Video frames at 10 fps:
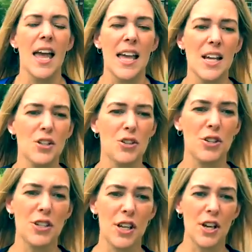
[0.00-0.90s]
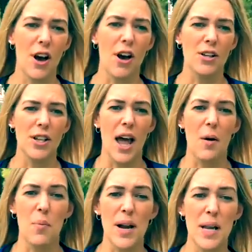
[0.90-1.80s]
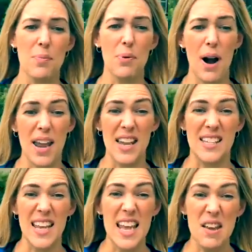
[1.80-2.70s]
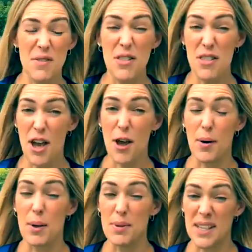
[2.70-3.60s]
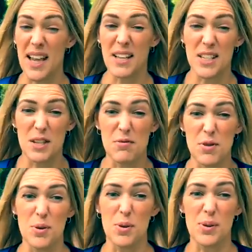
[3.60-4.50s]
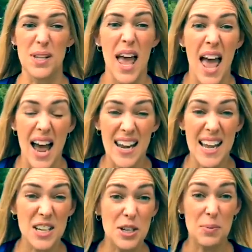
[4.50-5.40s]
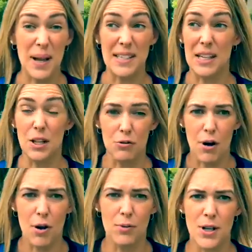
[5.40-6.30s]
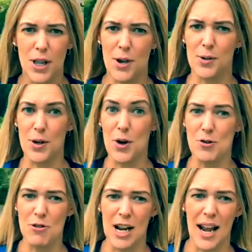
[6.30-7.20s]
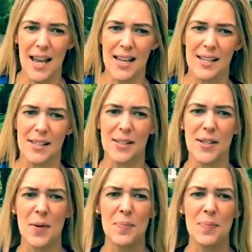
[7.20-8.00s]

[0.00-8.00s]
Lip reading: He trusted God, and when he prayed, even though it was against the rules, and he ended up getting thrown to those hungry lions.